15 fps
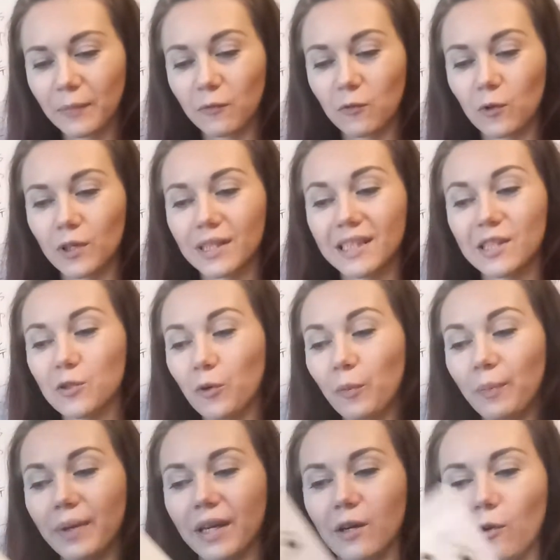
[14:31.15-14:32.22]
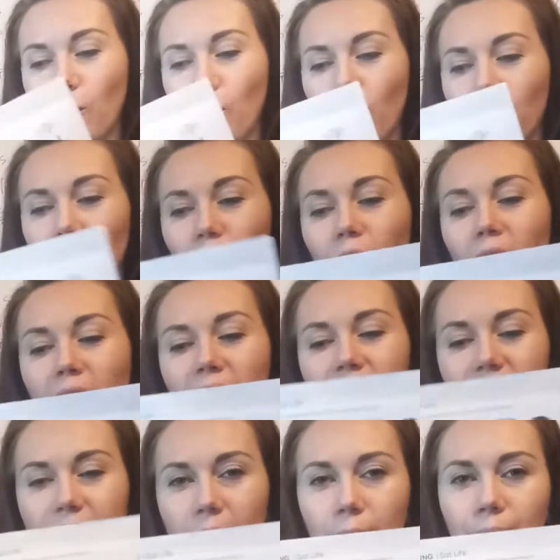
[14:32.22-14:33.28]
for the topic of
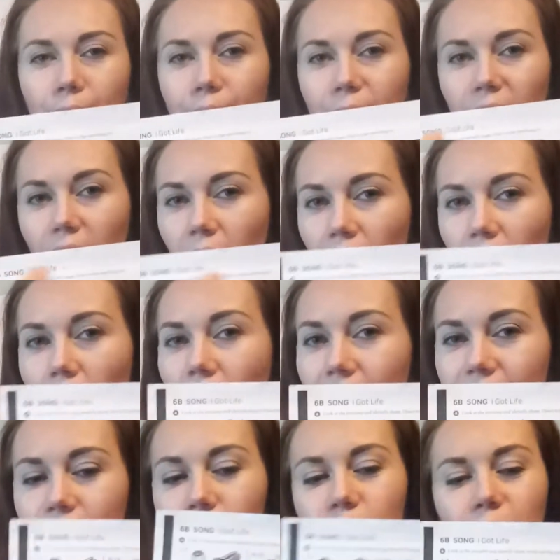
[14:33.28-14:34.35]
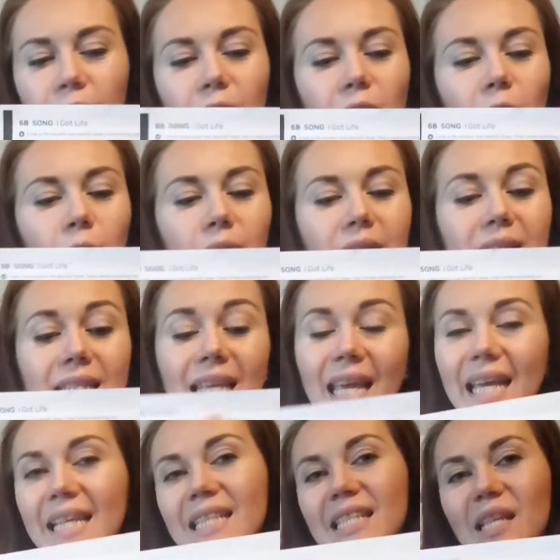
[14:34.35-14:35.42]
some items of clothes
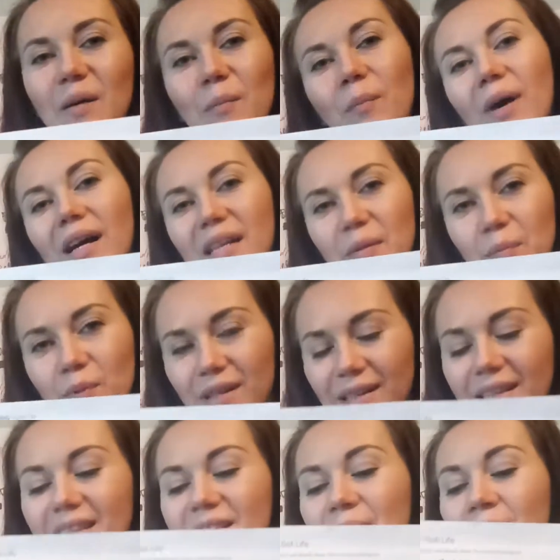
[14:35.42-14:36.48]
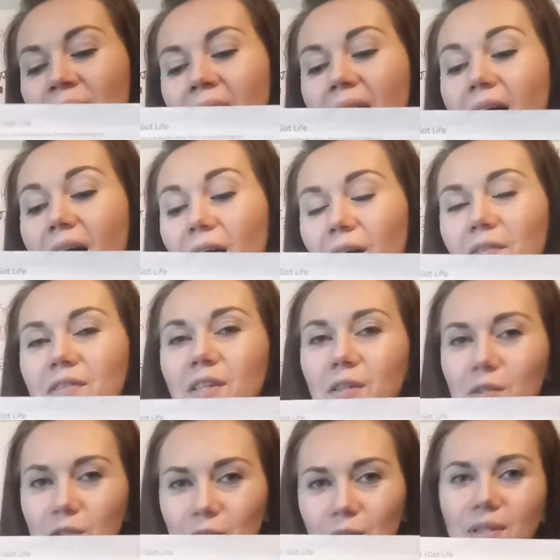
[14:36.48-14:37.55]
and some body parts after your
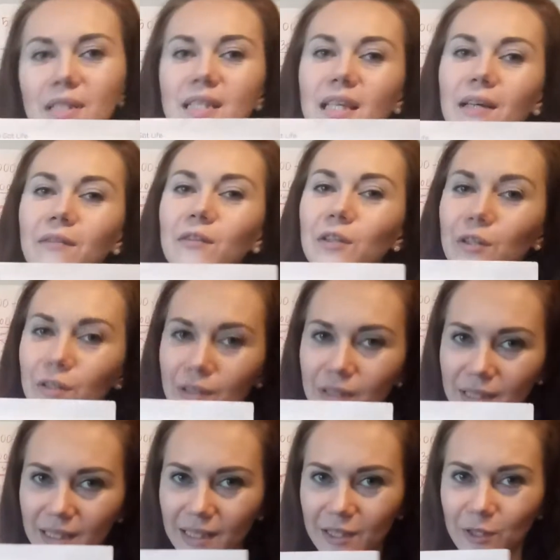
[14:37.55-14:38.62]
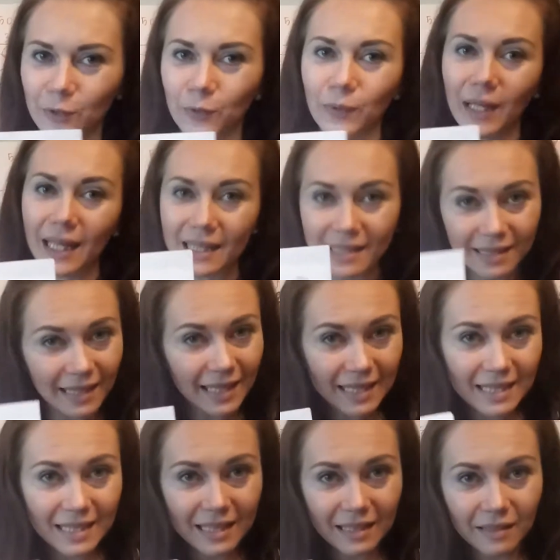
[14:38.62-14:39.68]
students have learned it. So next
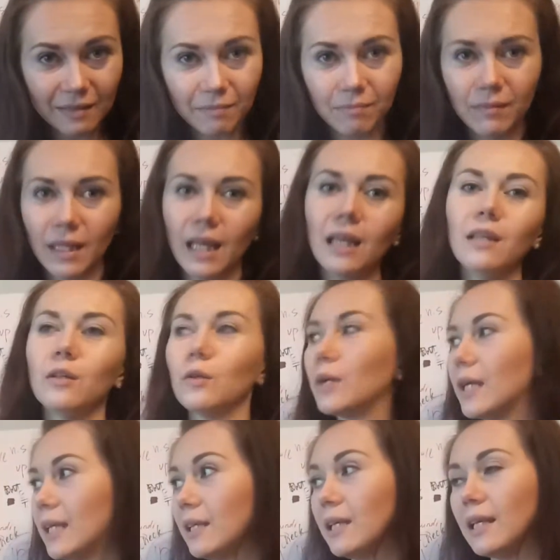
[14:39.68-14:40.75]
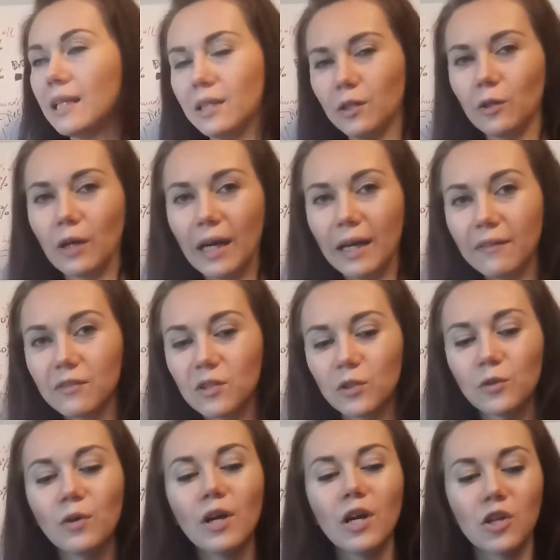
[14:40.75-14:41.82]
lesson, you can, and you have
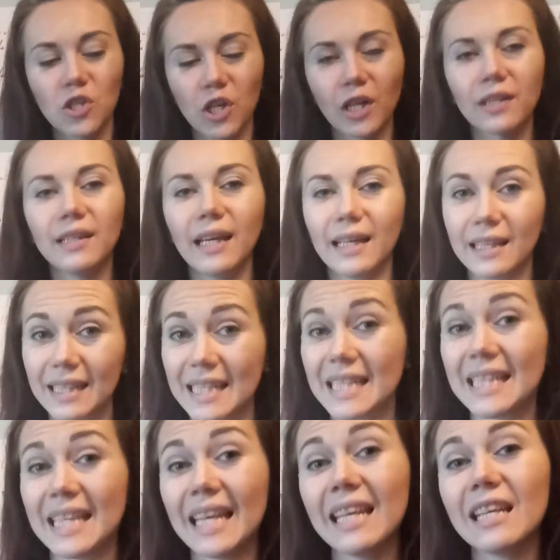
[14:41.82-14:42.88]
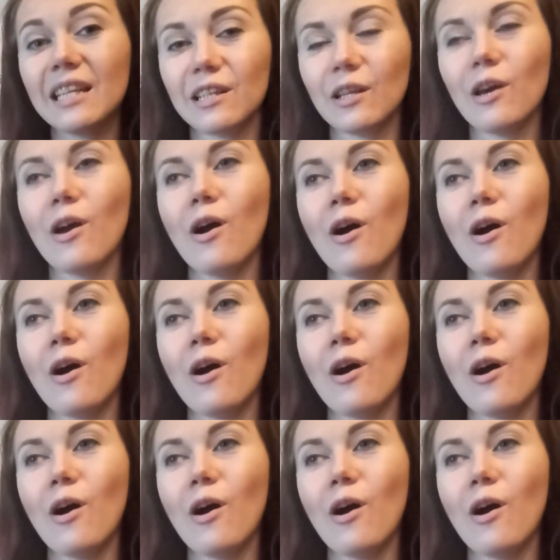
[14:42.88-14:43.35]
to check the understanding,